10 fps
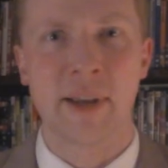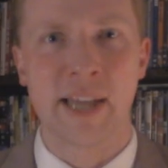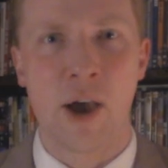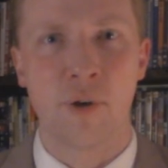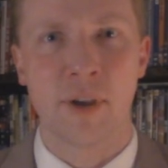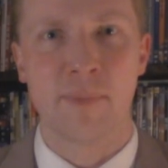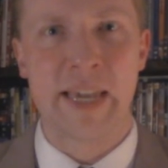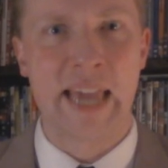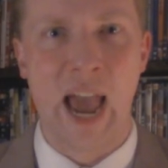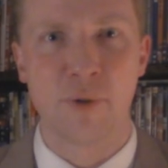McDowall can be
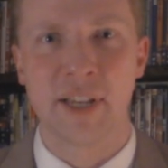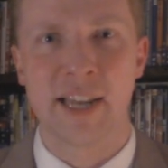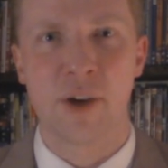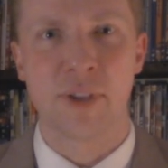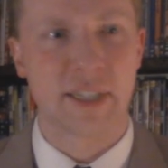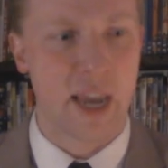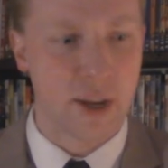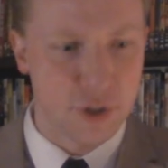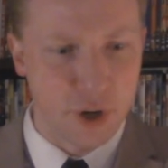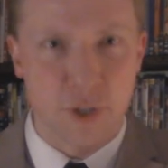counting down the
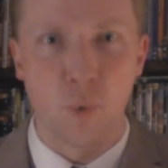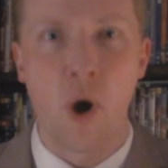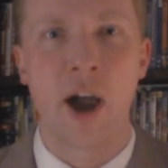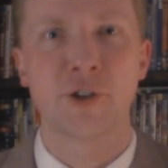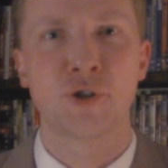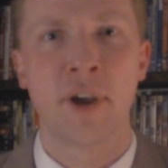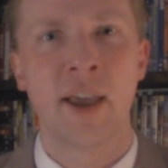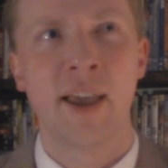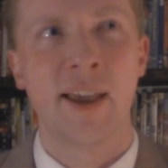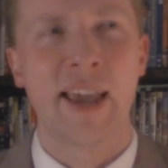seconds on his watch.
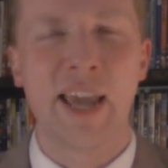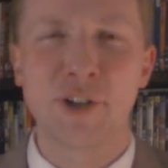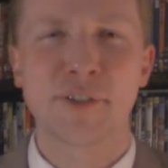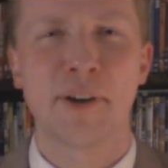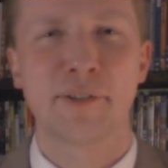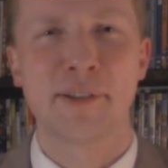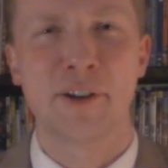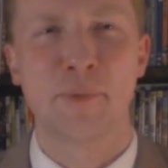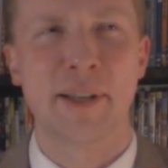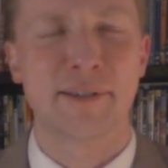It just felt a
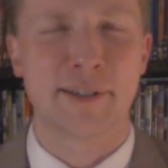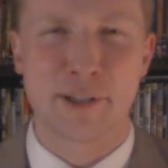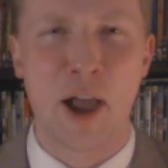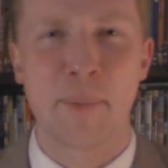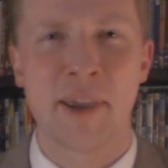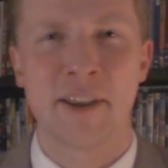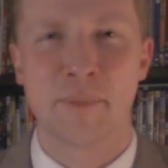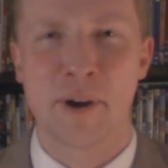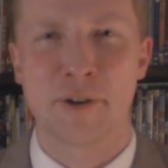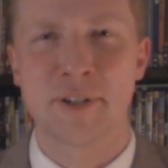little bit sloppy in
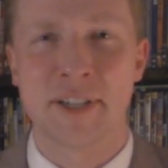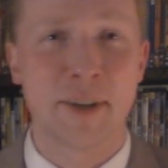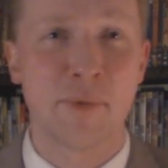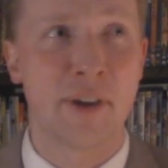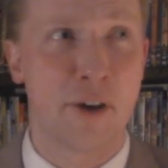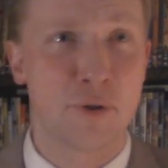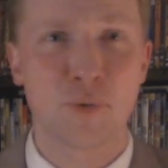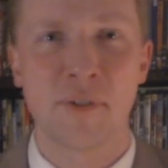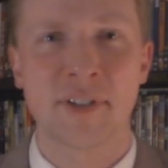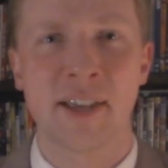comparison to some of the others
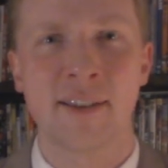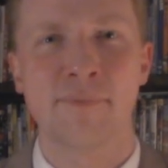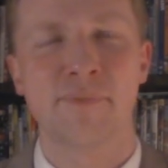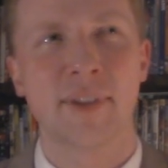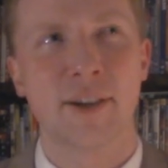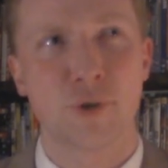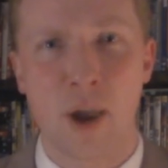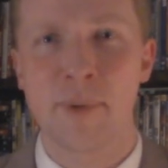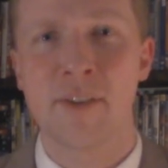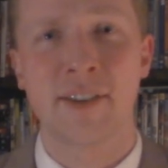we've seen, so
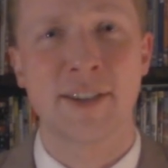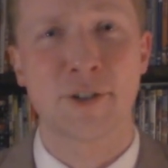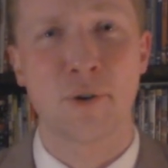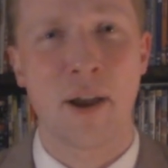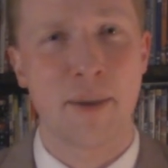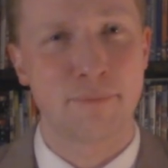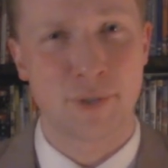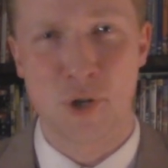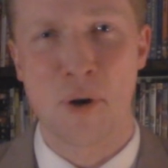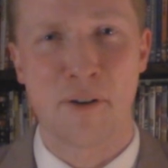I'm giving this crime
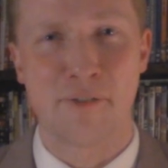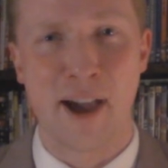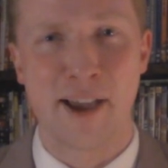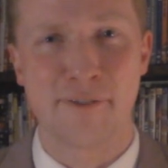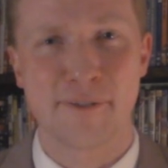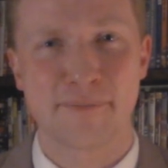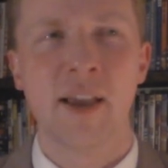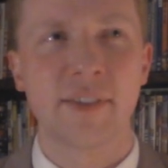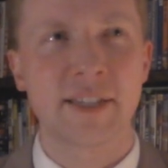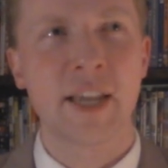2 out of 5.
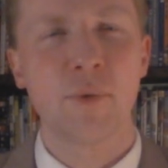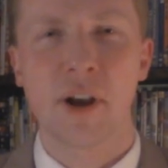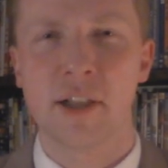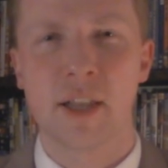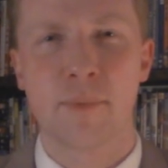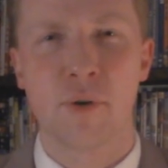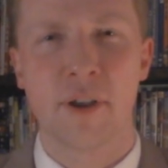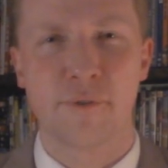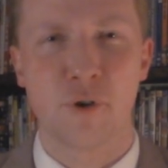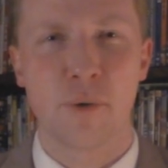The scene where Columbo
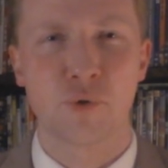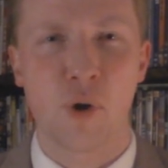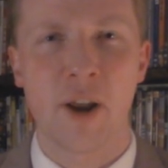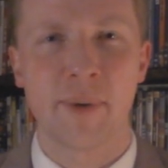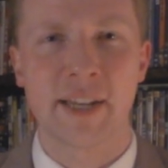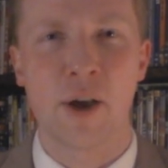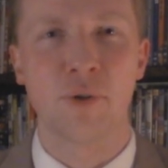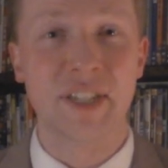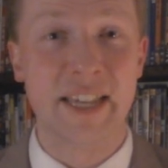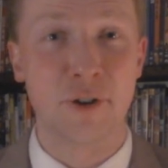confirms Roddy
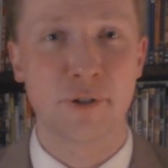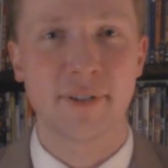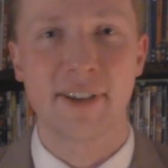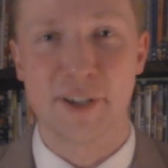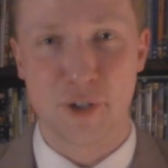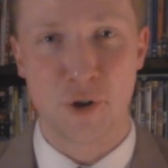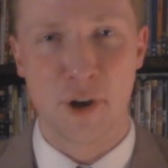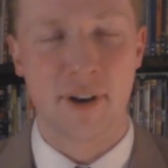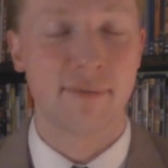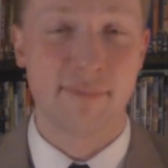McDowall's guilt is
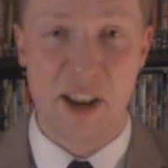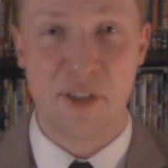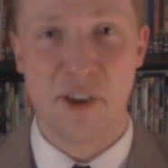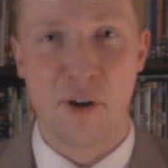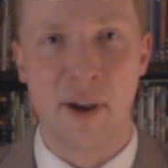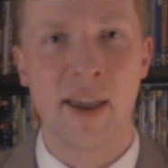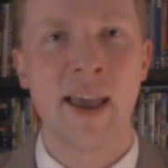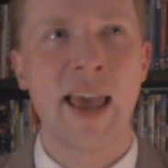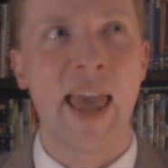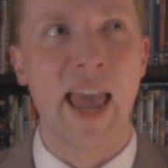good, in theory,
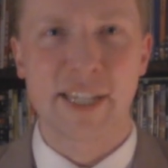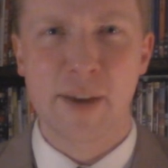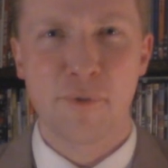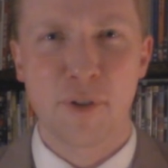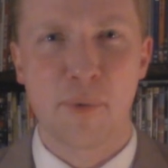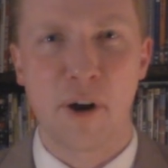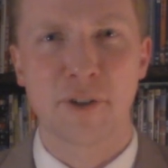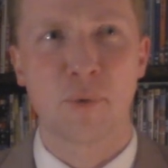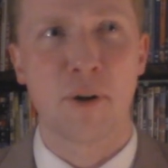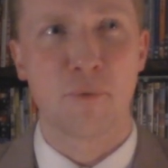except for the
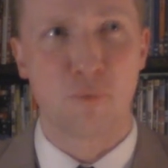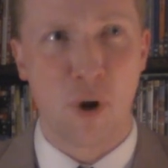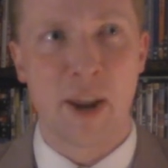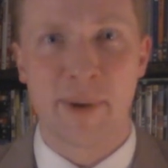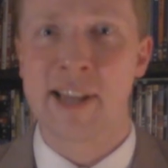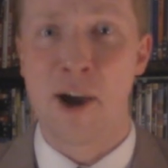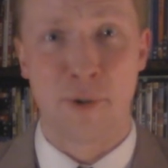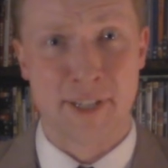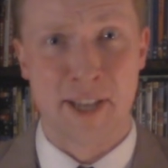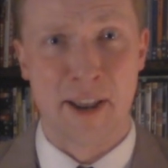parts where Roddy
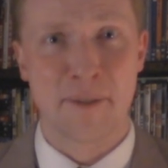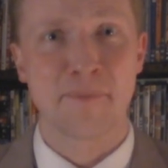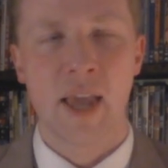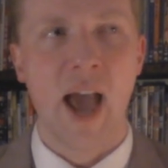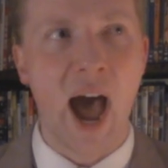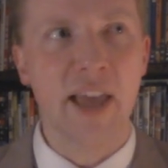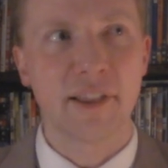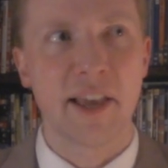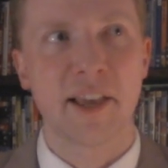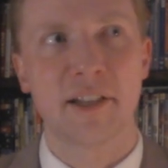McDowall is in it. I
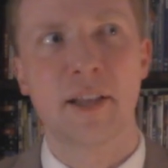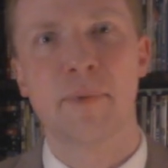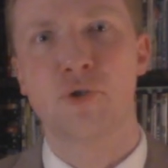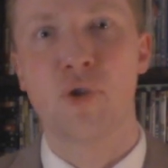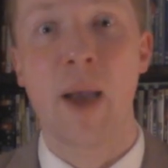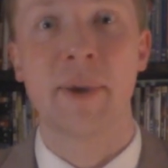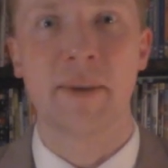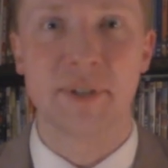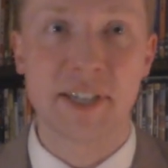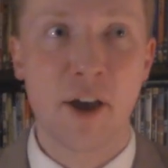like Columbo trapping
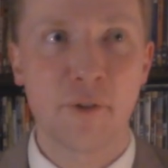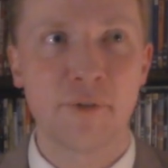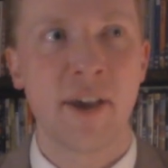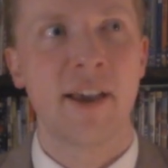himself,